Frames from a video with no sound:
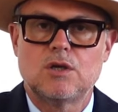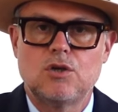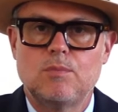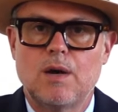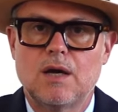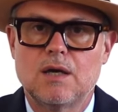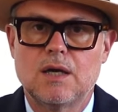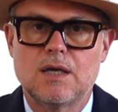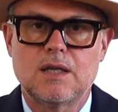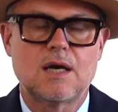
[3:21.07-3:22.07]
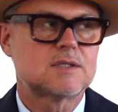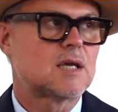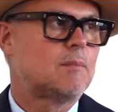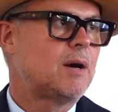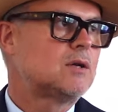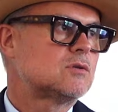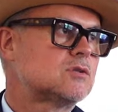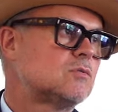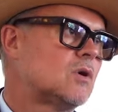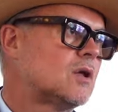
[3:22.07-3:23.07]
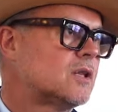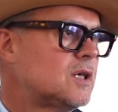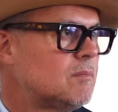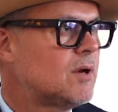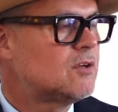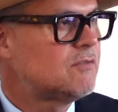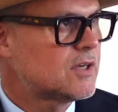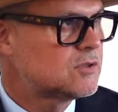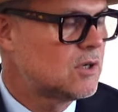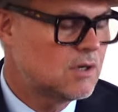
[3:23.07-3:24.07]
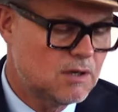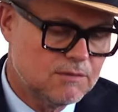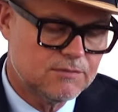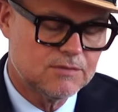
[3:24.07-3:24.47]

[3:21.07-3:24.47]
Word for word: Cuba and ask Habanos, who are the manufacturer of